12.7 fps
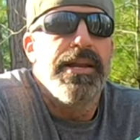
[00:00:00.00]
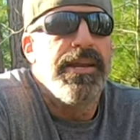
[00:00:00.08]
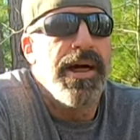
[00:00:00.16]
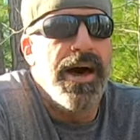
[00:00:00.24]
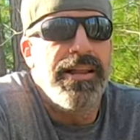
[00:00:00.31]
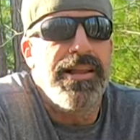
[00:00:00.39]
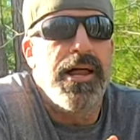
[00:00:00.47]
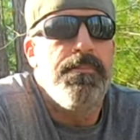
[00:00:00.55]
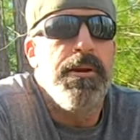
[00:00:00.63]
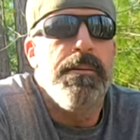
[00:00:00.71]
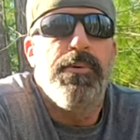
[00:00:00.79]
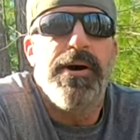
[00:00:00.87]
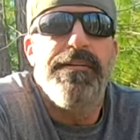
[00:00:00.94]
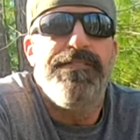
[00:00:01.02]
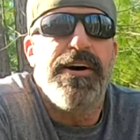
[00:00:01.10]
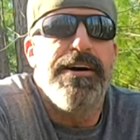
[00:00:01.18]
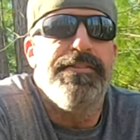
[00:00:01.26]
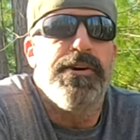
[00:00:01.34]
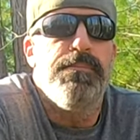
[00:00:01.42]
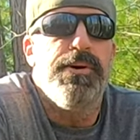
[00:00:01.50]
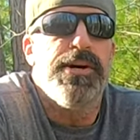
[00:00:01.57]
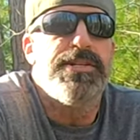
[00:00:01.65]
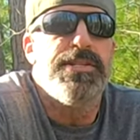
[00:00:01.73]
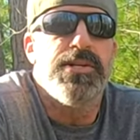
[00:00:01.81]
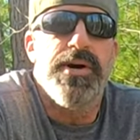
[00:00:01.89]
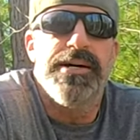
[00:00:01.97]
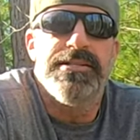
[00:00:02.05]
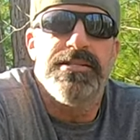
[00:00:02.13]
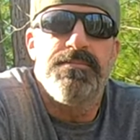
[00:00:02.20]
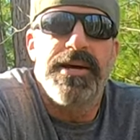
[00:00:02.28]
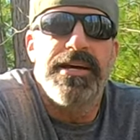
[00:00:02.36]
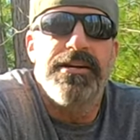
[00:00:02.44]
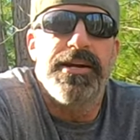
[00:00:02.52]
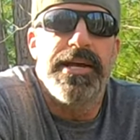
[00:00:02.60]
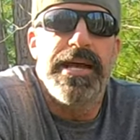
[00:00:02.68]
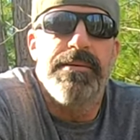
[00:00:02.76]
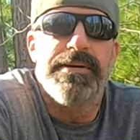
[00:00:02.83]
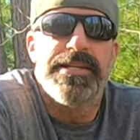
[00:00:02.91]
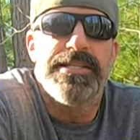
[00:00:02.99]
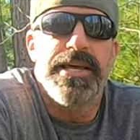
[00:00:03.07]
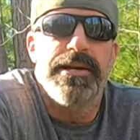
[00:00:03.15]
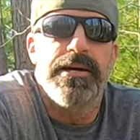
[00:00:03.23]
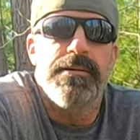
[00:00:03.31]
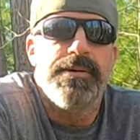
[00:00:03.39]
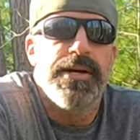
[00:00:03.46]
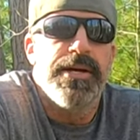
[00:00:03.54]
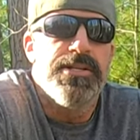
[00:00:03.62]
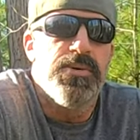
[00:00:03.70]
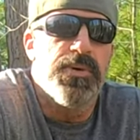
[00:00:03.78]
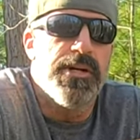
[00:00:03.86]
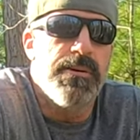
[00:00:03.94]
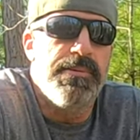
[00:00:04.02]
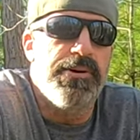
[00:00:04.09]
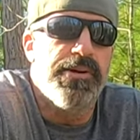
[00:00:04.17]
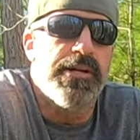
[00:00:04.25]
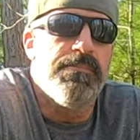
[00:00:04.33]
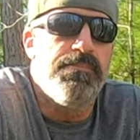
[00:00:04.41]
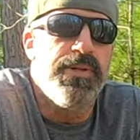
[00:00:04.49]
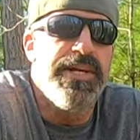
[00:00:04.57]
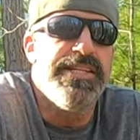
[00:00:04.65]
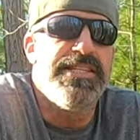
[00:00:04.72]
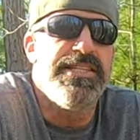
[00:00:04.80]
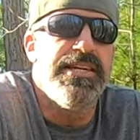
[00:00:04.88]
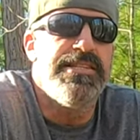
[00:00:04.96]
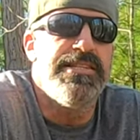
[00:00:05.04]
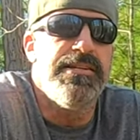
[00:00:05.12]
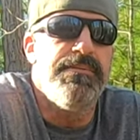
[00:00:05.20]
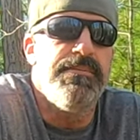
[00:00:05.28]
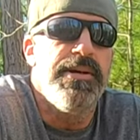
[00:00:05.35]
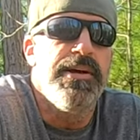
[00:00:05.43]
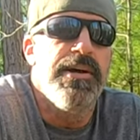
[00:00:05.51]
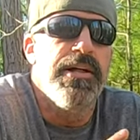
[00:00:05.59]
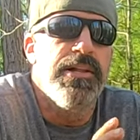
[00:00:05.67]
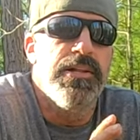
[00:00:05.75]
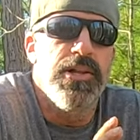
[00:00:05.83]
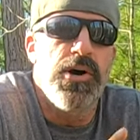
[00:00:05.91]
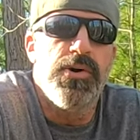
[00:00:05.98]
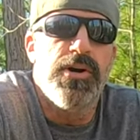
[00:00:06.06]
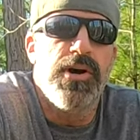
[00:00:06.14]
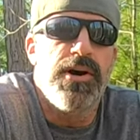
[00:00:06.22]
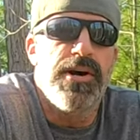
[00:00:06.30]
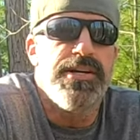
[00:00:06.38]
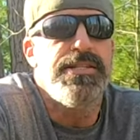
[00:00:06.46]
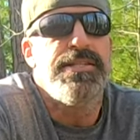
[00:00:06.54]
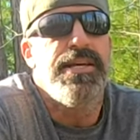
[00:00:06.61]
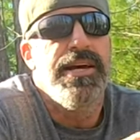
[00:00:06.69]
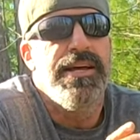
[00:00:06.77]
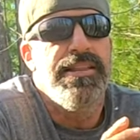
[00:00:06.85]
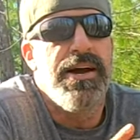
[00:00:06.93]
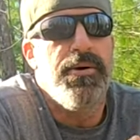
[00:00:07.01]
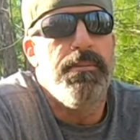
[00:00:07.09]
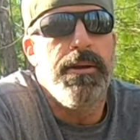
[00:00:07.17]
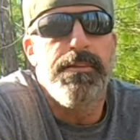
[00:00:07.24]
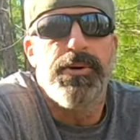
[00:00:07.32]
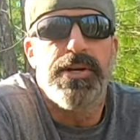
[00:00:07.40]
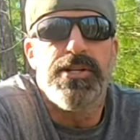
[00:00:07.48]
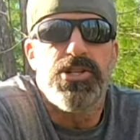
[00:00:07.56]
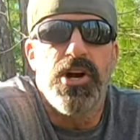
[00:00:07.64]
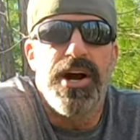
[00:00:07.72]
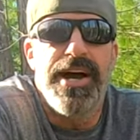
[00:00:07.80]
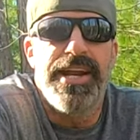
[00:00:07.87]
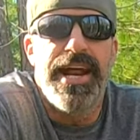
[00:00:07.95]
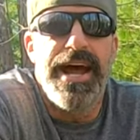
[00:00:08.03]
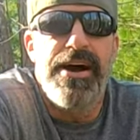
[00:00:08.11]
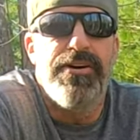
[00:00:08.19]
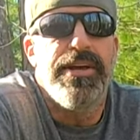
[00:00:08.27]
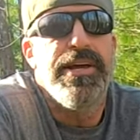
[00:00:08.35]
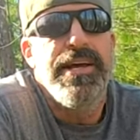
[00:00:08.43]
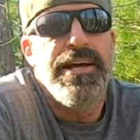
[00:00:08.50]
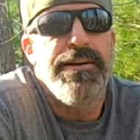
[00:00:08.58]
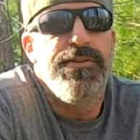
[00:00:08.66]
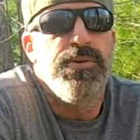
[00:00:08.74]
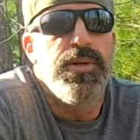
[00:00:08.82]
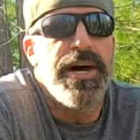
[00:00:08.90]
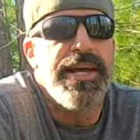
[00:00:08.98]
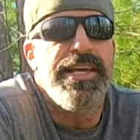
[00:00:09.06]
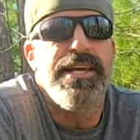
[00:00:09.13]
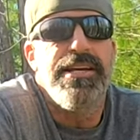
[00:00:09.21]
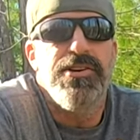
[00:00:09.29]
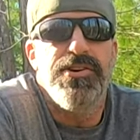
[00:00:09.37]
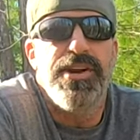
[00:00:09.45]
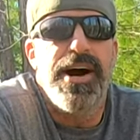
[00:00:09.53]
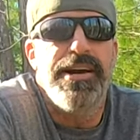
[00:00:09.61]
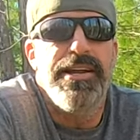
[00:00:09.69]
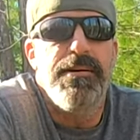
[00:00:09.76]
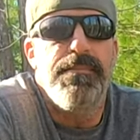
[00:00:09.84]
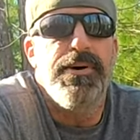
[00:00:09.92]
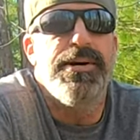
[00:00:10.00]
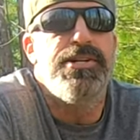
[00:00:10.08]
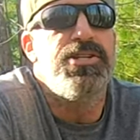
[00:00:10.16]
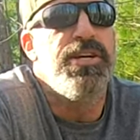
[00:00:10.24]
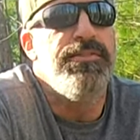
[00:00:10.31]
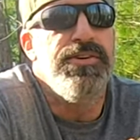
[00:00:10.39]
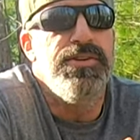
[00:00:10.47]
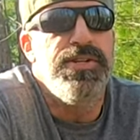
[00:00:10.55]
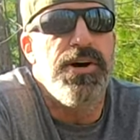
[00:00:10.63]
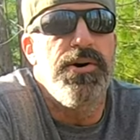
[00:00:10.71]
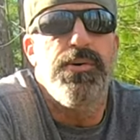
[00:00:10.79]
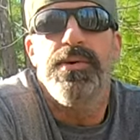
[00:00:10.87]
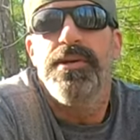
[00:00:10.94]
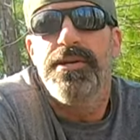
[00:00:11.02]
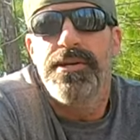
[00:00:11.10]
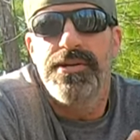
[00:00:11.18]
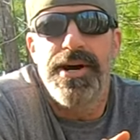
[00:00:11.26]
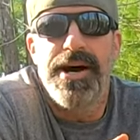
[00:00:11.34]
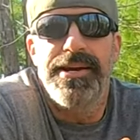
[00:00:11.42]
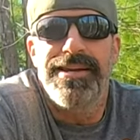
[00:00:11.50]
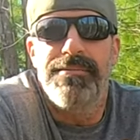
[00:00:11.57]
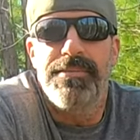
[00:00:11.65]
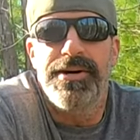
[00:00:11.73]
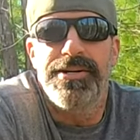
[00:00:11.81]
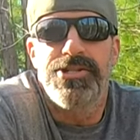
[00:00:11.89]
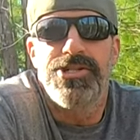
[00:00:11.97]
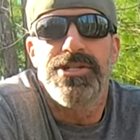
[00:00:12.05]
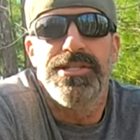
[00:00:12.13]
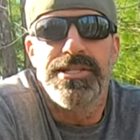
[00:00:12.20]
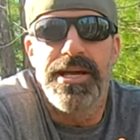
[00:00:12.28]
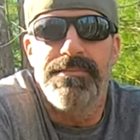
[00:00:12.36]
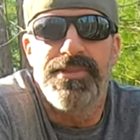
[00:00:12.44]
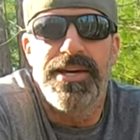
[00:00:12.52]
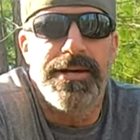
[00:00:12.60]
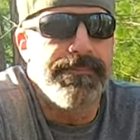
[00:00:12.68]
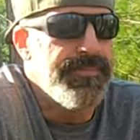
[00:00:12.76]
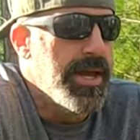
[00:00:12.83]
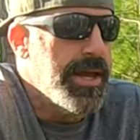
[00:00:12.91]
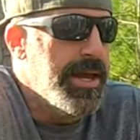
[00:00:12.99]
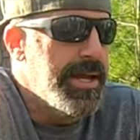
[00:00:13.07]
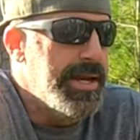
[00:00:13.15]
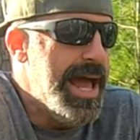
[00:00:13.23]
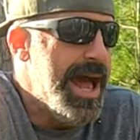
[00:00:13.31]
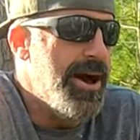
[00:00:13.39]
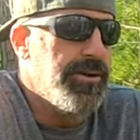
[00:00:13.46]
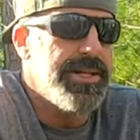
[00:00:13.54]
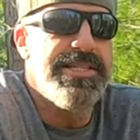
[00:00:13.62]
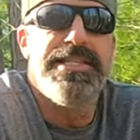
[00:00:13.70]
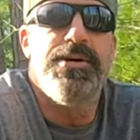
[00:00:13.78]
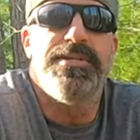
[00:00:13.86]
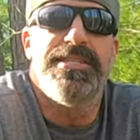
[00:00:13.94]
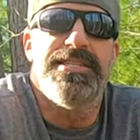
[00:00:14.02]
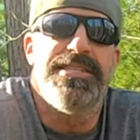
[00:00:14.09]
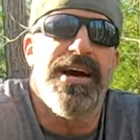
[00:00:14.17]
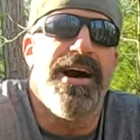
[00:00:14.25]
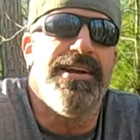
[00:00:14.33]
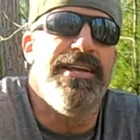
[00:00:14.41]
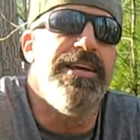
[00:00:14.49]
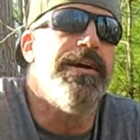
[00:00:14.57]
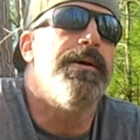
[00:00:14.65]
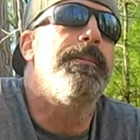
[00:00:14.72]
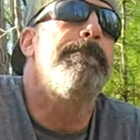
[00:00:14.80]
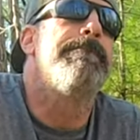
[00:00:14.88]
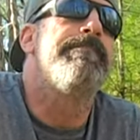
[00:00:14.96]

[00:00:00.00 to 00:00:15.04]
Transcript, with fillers: Not a lot of people have five hundred bucks to go out and spend on a hammock setup. So we're going to build a complete system, low cost, that way people can try it out. If you like it, you're not in a bunch. If you don't, you're not in a bunch. Same thing. Now, let's see what's inside here.